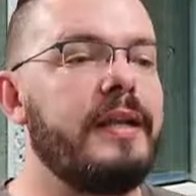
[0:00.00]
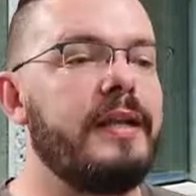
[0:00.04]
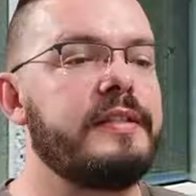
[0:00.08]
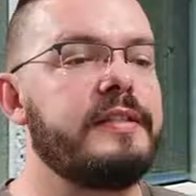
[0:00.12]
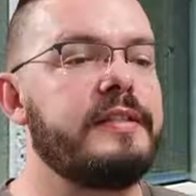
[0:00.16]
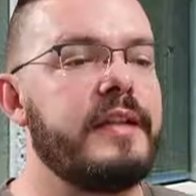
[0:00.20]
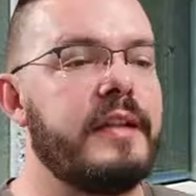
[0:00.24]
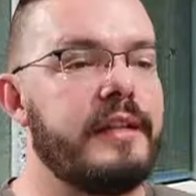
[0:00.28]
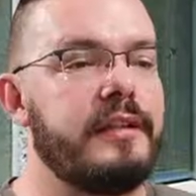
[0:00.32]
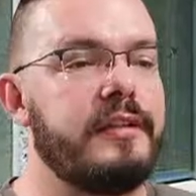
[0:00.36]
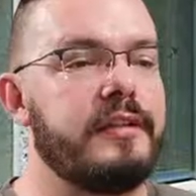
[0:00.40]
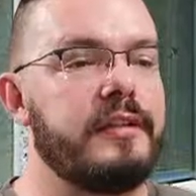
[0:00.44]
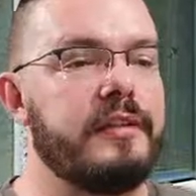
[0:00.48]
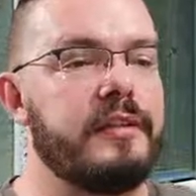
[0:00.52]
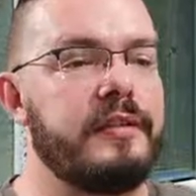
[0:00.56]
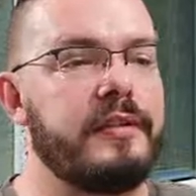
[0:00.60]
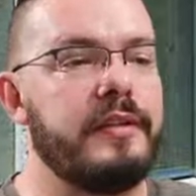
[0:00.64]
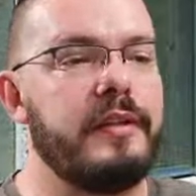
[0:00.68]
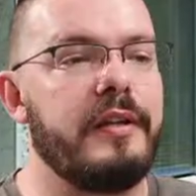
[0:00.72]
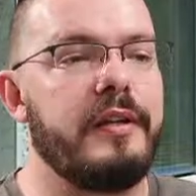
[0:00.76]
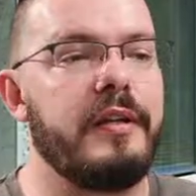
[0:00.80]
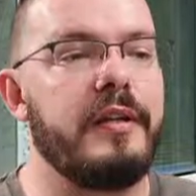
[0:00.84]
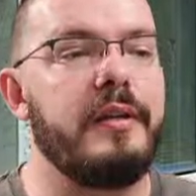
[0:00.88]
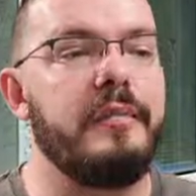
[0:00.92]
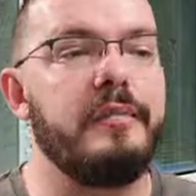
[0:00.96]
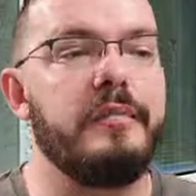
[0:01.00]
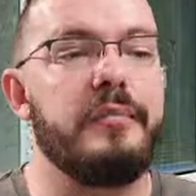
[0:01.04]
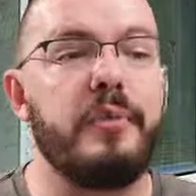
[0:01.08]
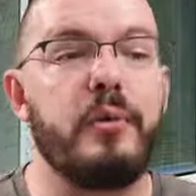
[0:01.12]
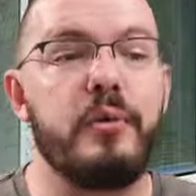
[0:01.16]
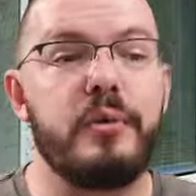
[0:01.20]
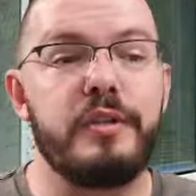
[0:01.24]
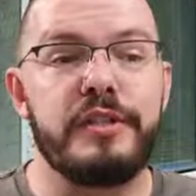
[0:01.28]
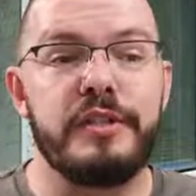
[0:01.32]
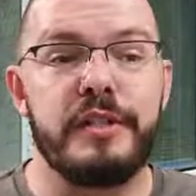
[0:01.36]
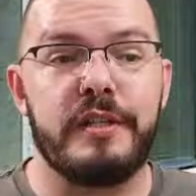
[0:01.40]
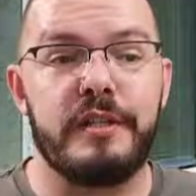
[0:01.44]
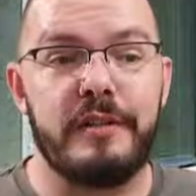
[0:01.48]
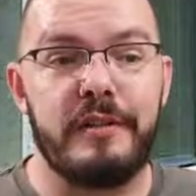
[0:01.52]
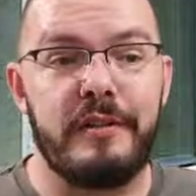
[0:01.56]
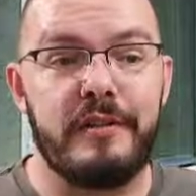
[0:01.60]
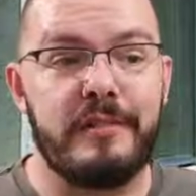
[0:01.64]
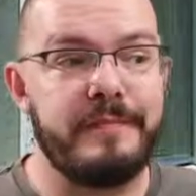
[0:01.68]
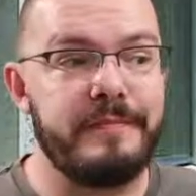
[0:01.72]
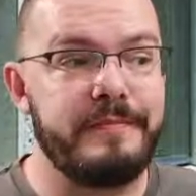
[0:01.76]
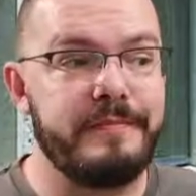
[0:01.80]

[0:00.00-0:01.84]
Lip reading: Center in Portugal,